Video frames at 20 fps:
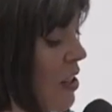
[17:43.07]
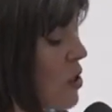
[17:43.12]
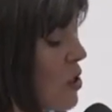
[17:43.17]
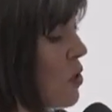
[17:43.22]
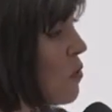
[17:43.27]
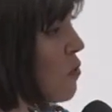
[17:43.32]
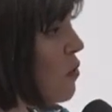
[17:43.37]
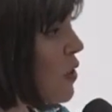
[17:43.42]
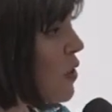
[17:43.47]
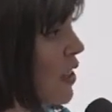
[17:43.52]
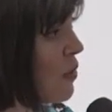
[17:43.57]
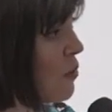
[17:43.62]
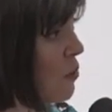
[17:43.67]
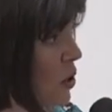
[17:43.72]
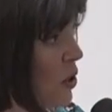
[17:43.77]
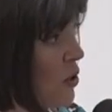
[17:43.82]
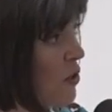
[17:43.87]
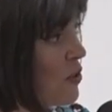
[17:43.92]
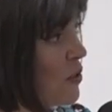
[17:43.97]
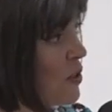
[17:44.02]
It's a really
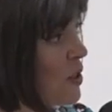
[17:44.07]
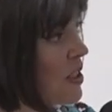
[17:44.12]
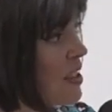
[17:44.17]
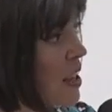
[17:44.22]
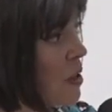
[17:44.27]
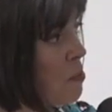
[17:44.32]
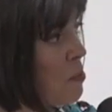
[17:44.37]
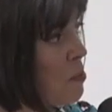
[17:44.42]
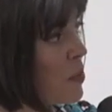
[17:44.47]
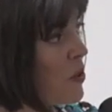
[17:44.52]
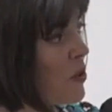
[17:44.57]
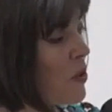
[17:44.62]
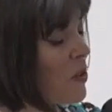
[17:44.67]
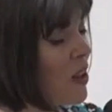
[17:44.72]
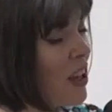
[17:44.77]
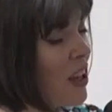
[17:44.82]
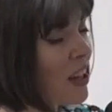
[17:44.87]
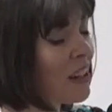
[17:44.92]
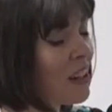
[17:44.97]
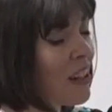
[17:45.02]
wonderful
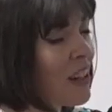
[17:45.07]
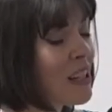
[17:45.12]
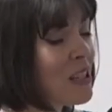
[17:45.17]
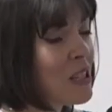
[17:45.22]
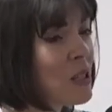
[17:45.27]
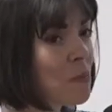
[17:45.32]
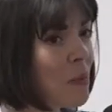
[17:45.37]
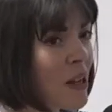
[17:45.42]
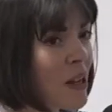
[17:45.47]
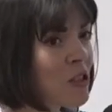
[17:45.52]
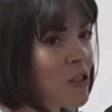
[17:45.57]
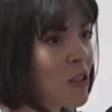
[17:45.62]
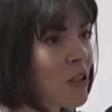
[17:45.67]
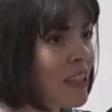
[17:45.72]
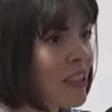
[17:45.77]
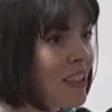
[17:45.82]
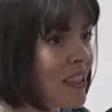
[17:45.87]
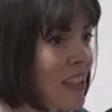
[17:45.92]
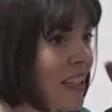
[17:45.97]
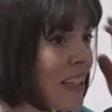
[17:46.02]
example, and
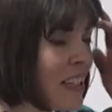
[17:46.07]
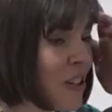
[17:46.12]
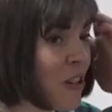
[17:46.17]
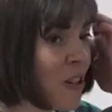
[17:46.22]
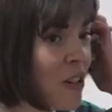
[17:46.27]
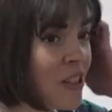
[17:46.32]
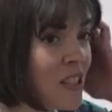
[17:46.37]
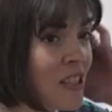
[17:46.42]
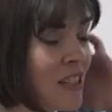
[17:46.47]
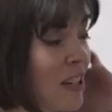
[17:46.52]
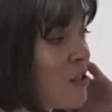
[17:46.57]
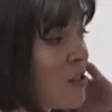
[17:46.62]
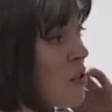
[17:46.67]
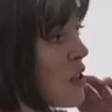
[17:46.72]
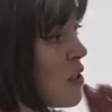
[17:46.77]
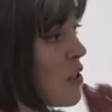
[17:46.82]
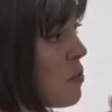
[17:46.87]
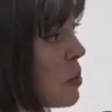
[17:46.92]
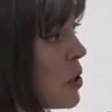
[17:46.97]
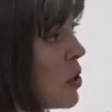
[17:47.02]
especially to hear how the
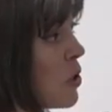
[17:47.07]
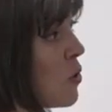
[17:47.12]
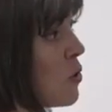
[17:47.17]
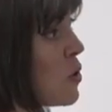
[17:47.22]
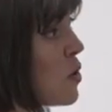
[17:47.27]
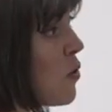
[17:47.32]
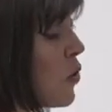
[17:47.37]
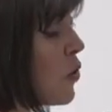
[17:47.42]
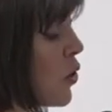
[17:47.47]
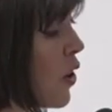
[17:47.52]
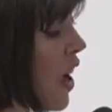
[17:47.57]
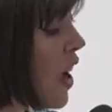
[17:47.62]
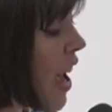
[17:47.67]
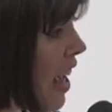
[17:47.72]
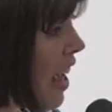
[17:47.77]
standards have been used for